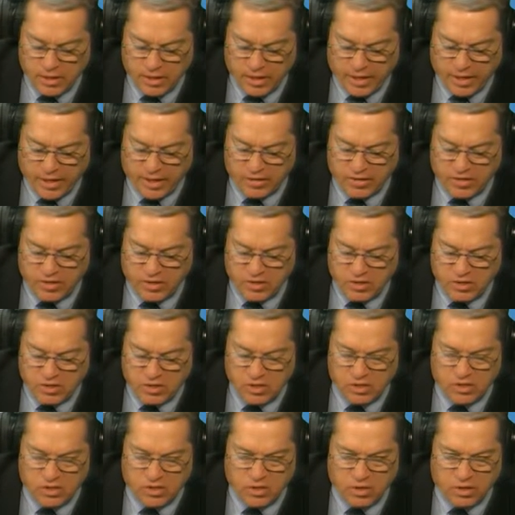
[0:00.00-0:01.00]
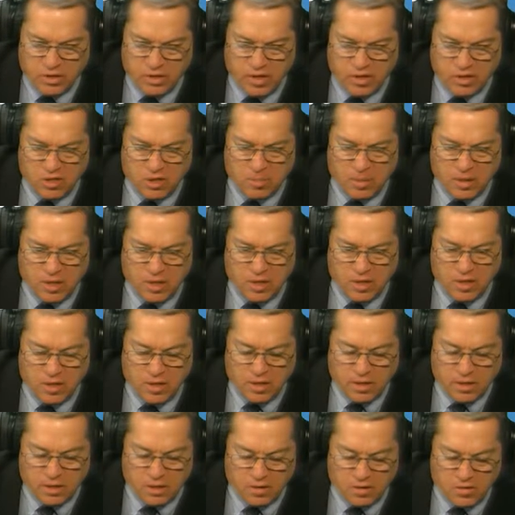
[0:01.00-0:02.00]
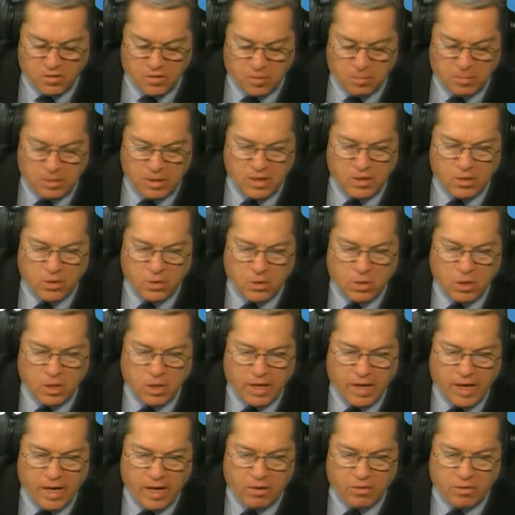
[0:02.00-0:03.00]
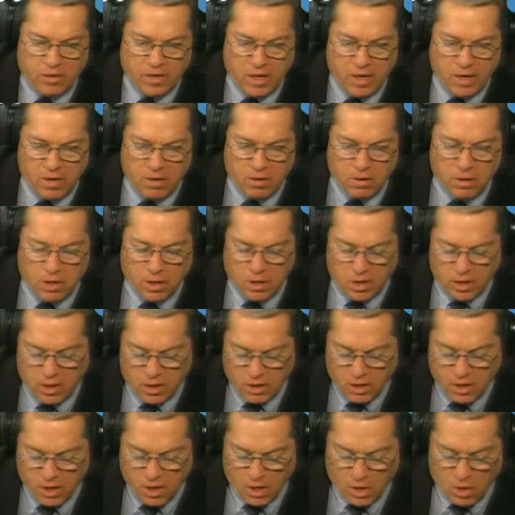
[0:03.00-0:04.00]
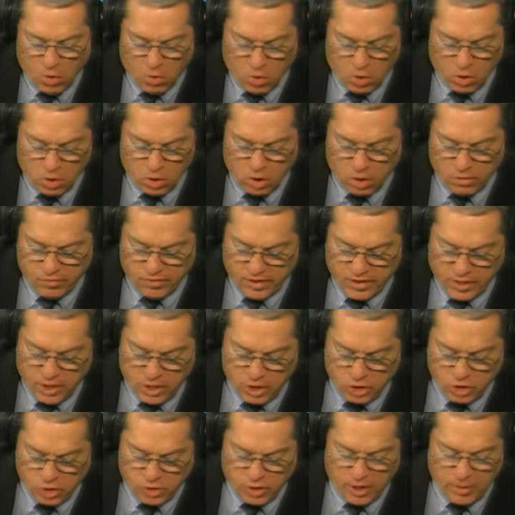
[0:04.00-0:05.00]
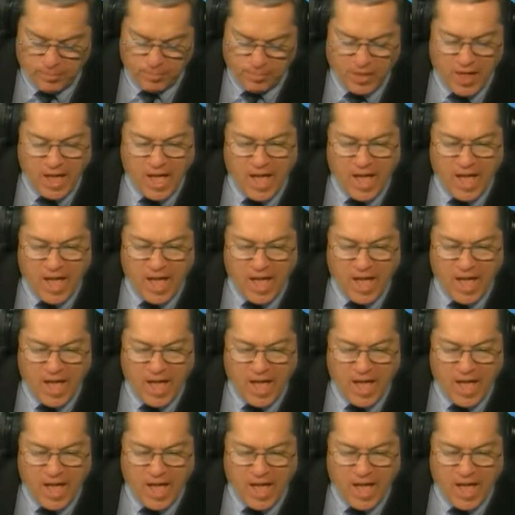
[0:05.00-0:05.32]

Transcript: yeah, it's turned out to be the big dog out there all over the country.